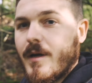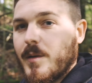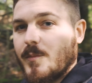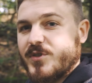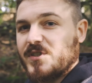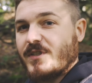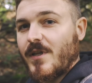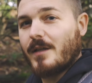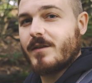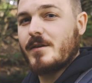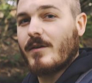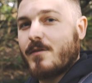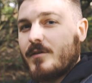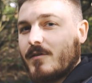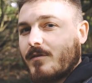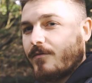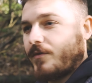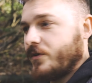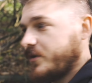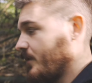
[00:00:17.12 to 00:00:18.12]
I'm starting
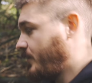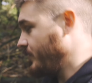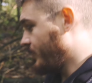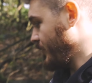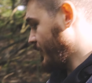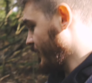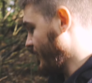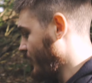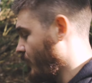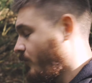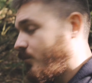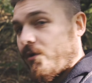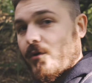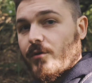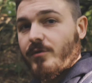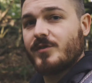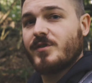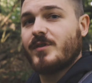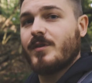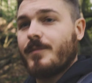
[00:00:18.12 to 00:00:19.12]
this video in the
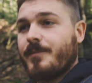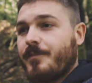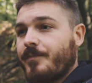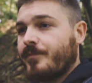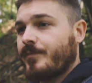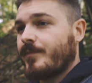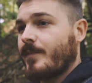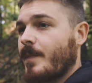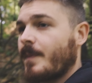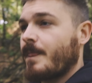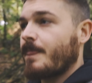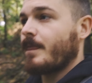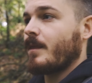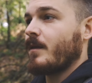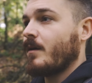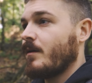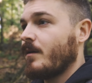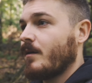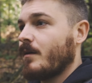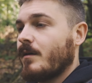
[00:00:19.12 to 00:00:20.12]
woods
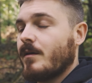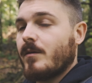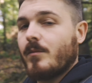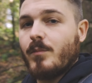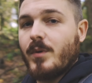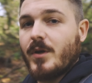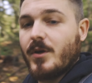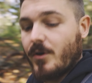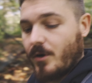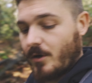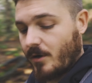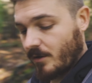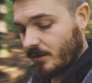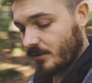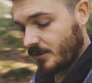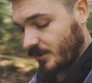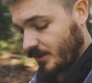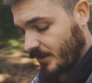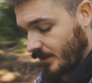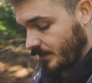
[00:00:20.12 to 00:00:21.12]

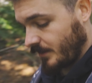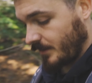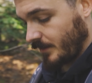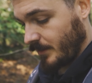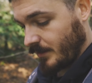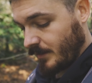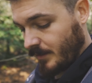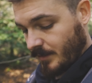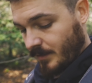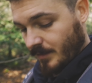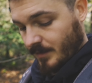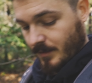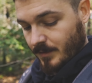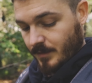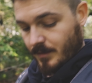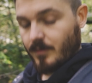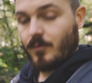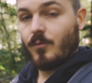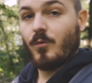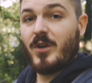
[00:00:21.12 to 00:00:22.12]
because
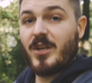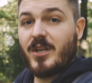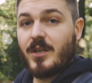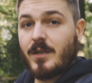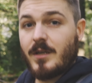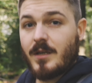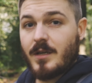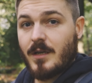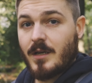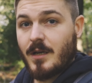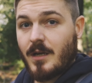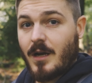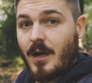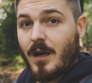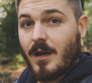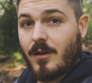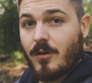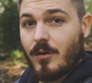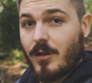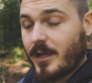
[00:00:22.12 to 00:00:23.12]
we
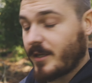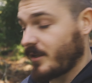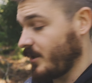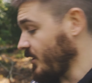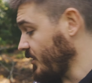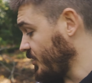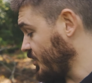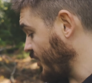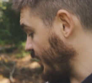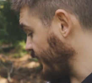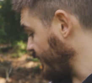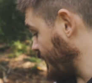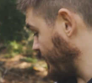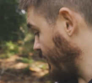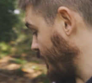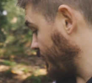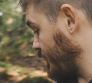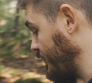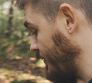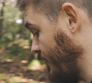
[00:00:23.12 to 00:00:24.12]
are collecting
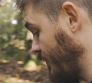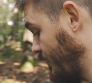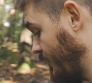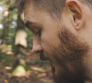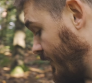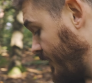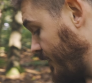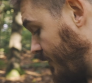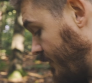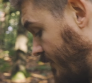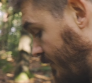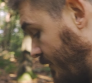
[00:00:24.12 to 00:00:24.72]
chestnuts today.